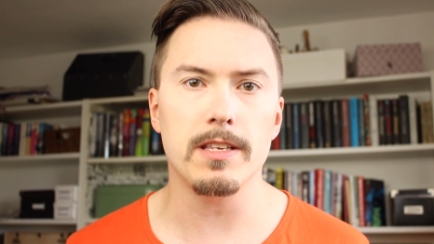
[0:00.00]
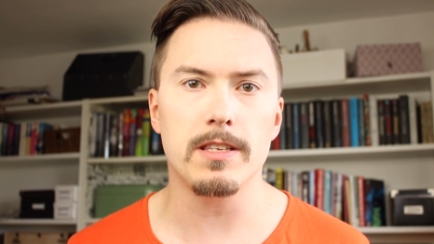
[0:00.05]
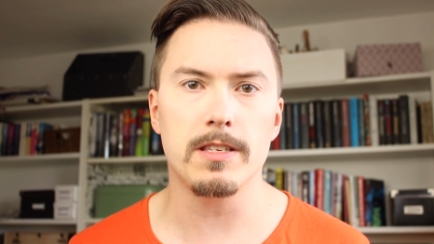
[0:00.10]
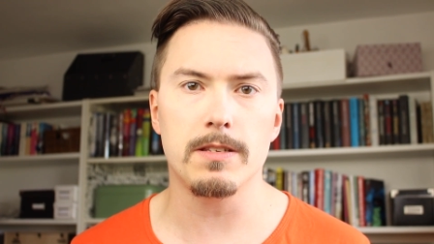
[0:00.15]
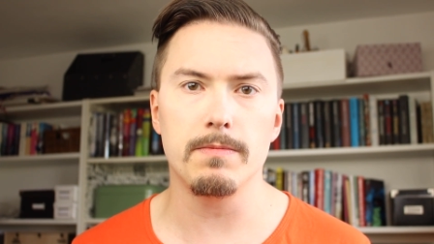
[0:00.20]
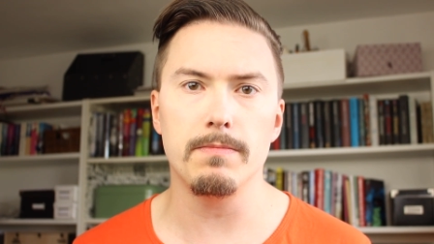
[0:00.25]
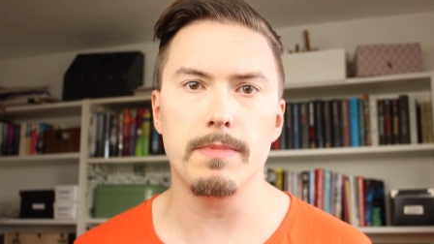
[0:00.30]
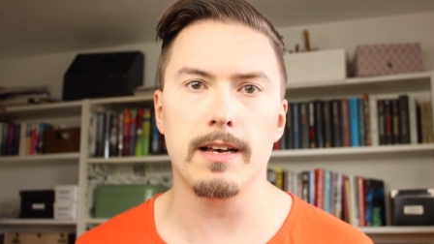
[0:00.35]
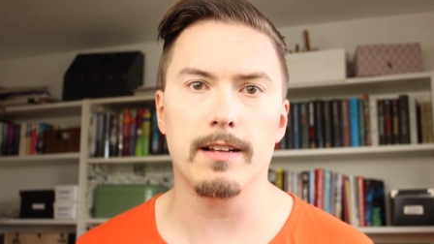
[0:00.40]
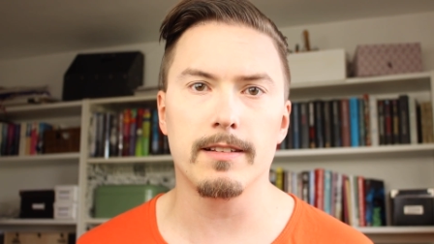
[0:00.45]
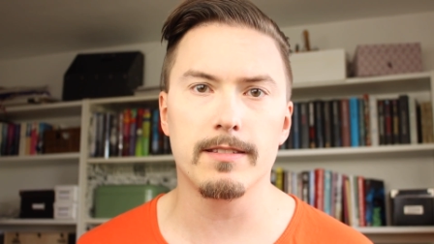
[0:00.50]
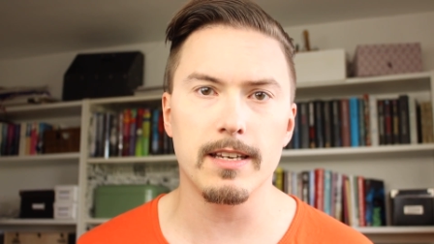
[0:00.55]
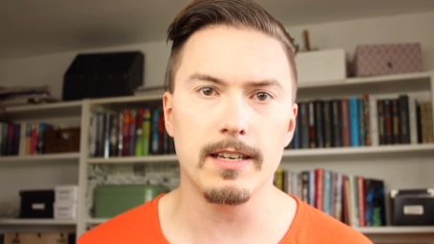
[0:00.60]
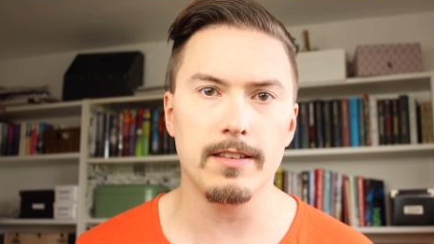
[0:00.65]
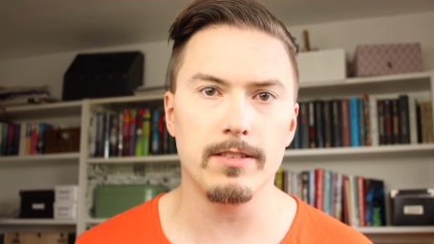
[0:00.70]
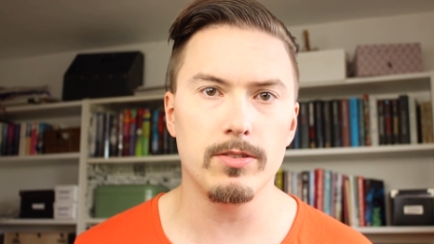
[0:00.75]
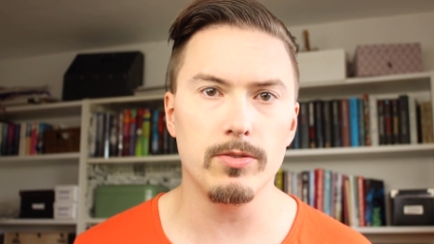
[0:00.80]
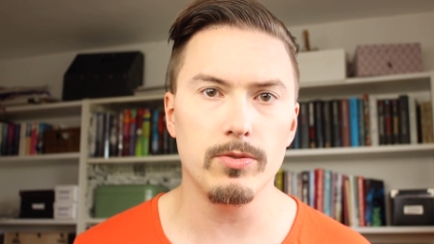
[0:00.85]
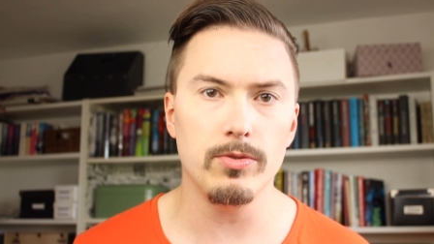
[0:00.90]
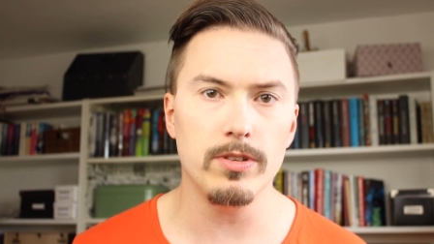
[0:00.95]
It's built
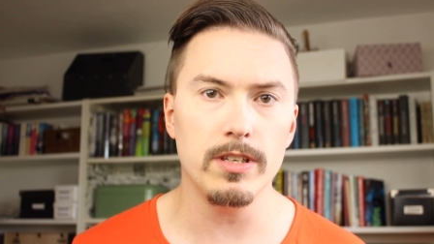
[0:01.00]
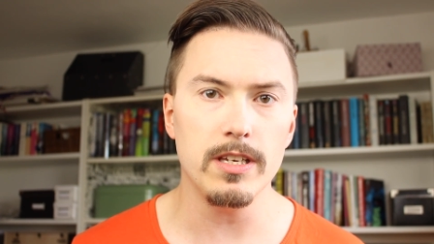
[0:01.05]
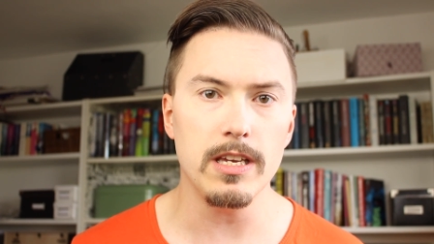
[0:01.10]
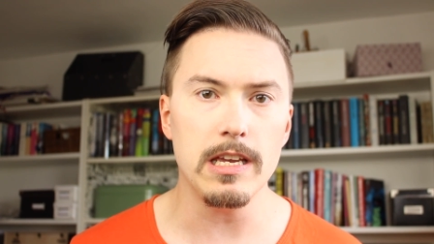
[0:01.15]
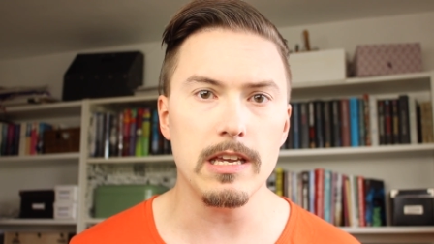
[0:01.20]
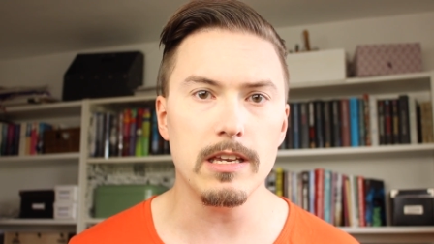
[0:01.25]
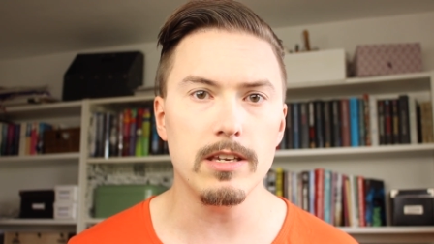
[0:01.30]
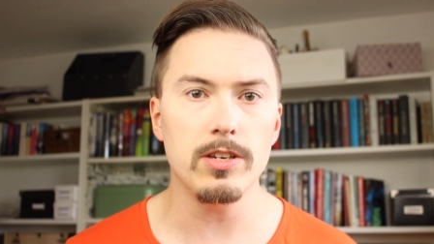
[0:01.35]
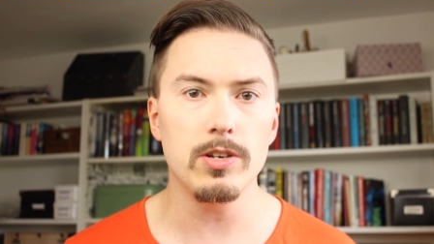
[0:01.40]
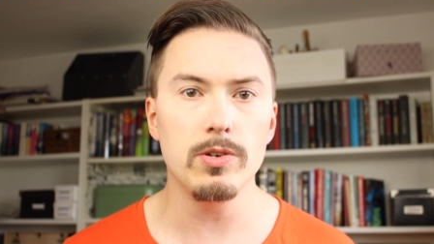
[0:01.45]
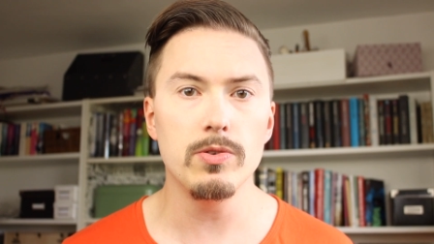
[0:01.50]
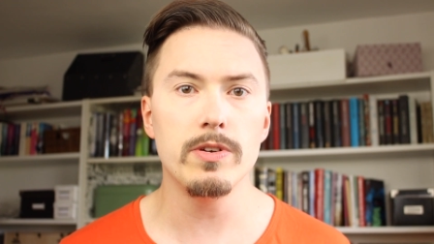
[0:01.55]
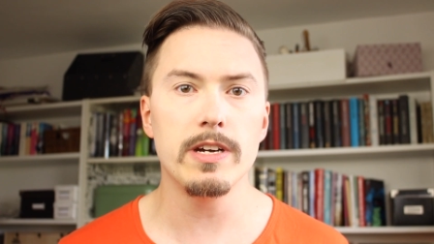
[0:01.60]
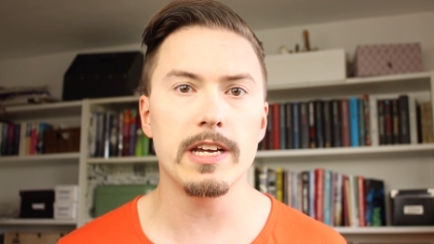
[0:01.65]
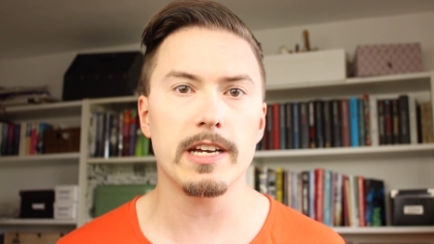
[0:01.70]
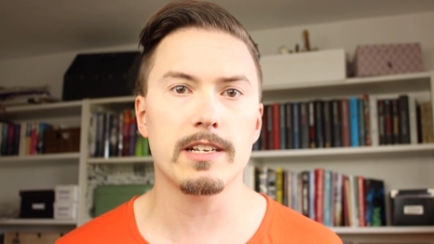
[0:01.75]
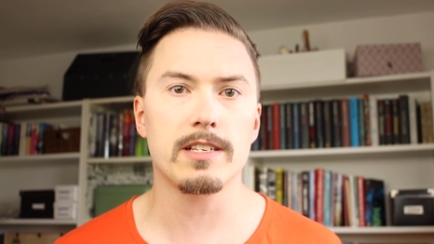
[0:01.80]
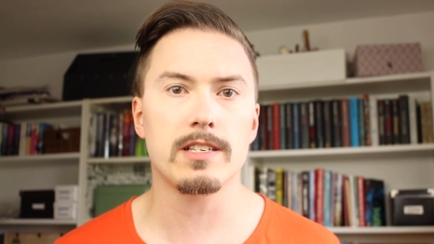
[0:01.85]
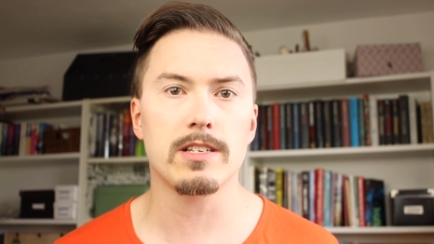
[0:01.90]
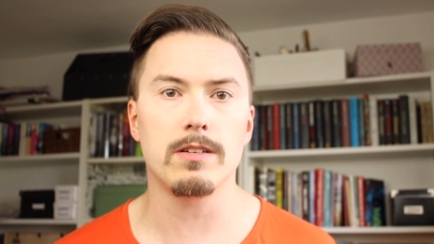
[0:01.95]
into the
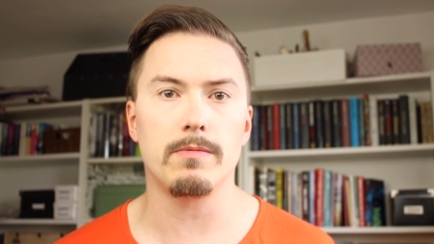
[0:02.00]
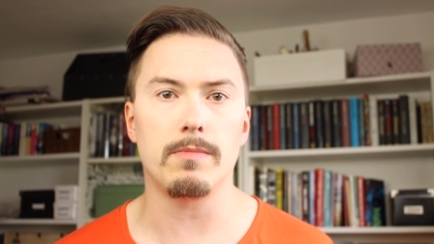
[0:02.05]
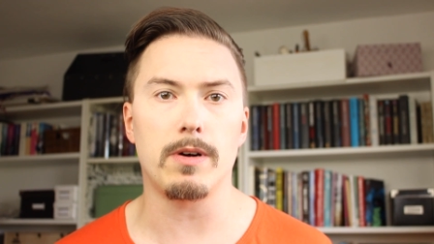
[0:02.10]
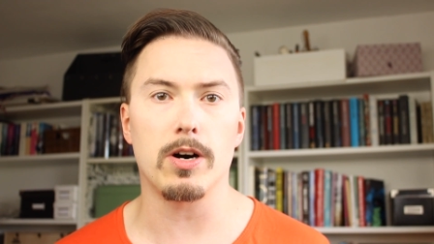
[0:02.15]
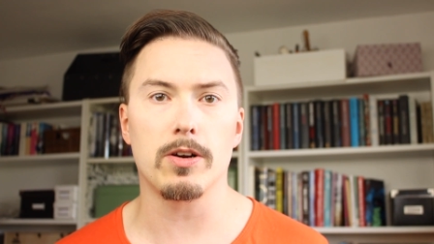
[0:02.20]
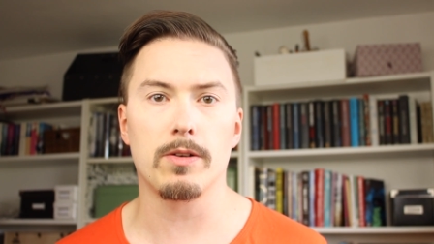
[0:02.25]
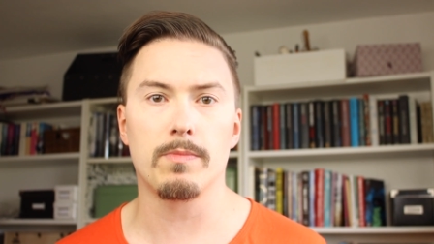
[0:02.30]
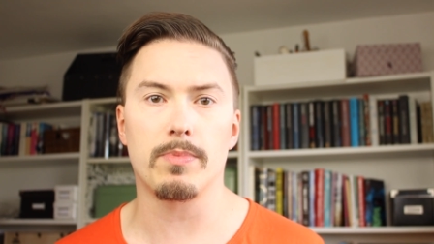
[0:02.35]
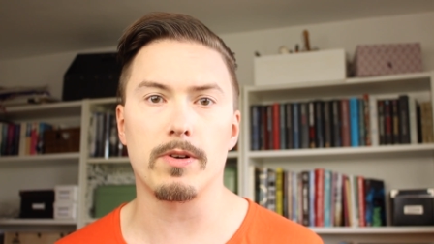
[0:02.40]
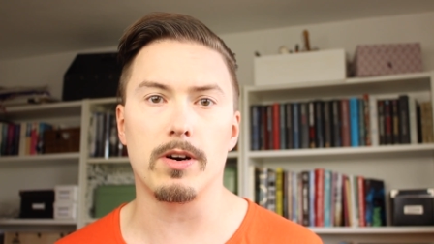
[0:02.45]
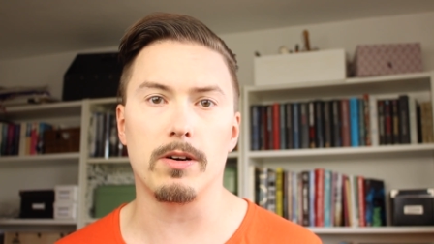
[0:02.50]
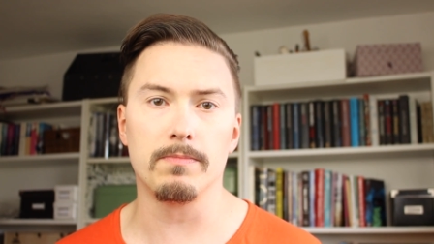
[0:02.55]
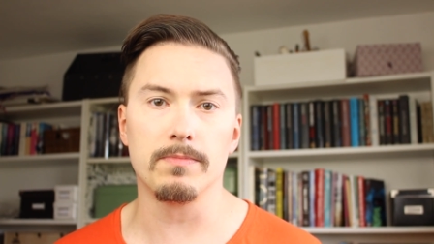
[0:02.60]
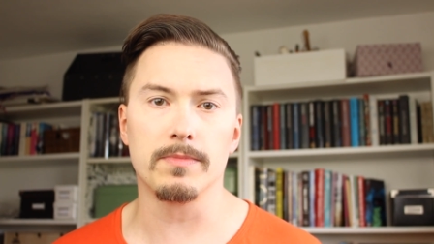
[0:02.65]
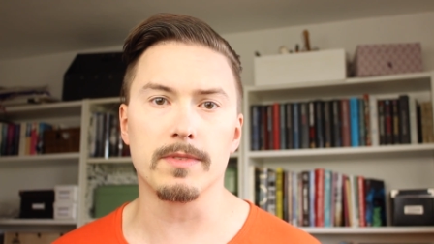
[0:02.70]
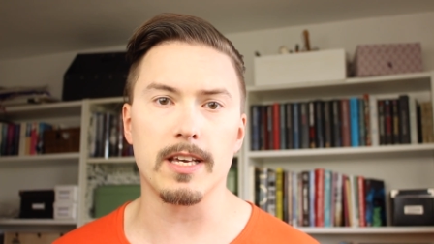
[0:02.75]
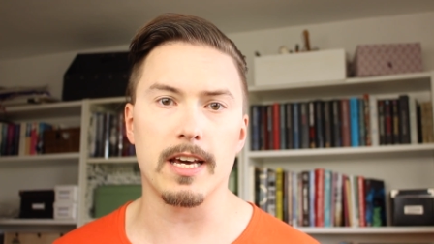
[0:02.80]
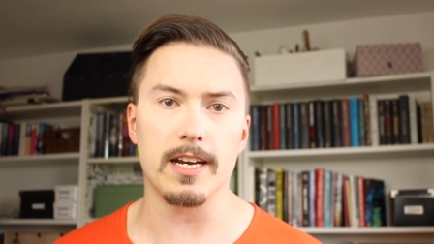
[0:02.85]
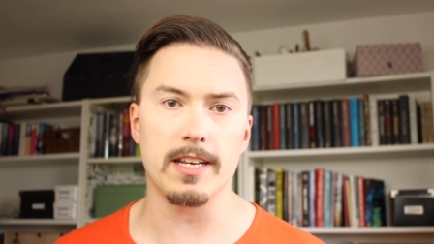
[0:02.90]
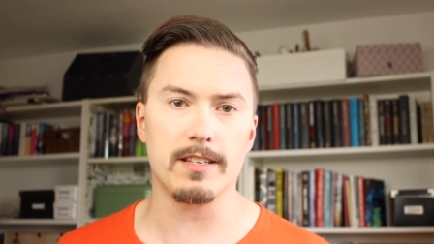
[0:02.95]
UNIX command
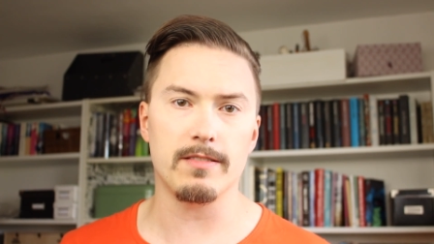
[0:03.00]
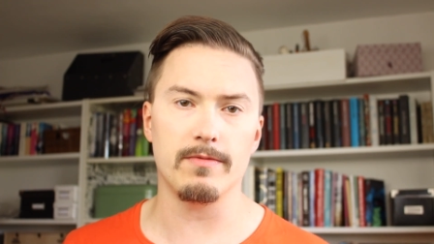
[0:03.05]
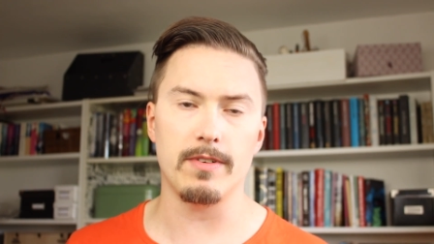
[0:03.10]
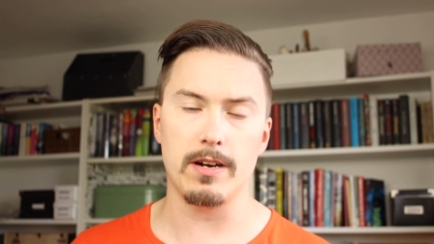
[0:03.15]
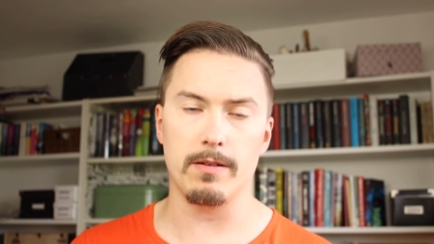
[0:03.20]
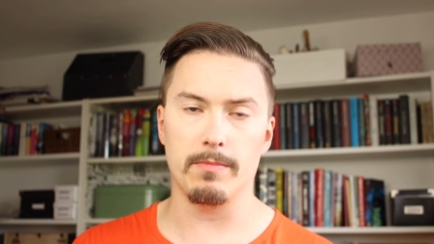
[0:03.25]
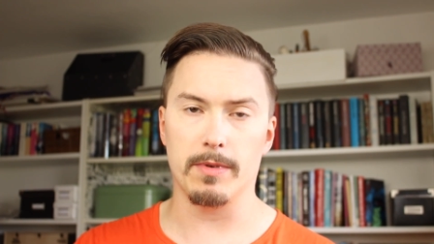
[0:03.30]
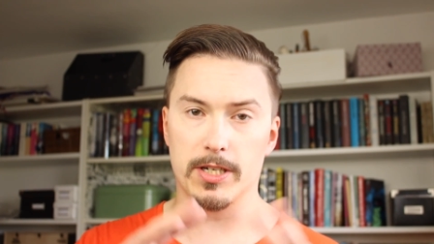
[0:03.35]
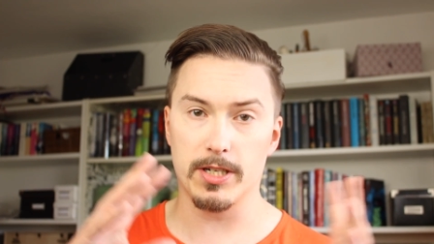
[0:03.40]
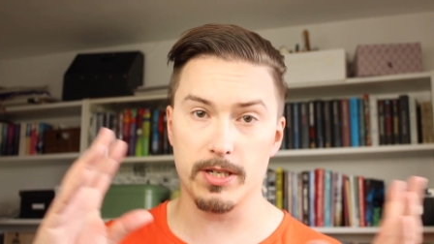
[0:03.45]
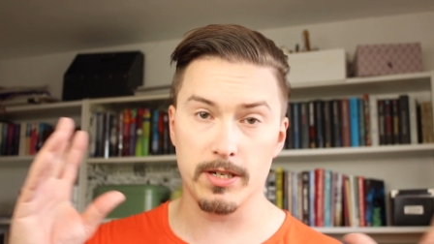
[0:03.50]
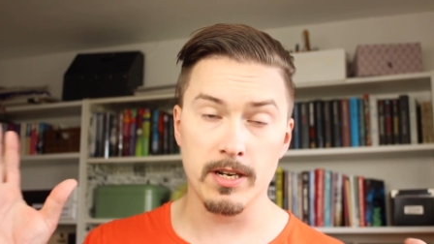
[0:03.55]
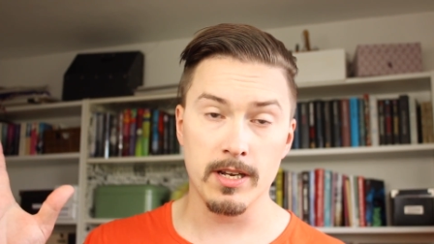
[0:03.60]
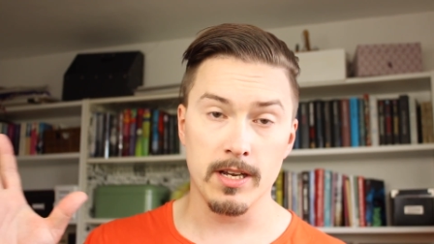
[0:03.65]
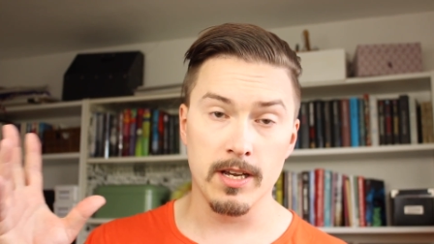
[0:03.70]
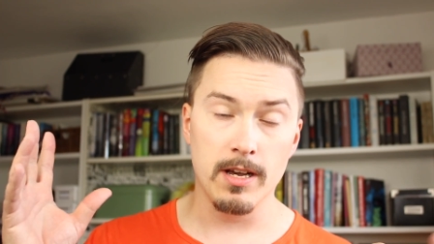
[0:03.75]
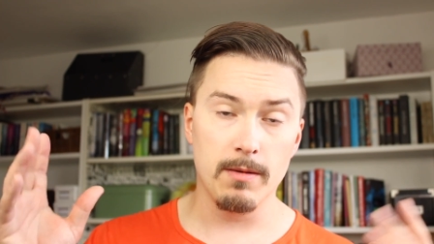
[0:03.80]
prompt and is very much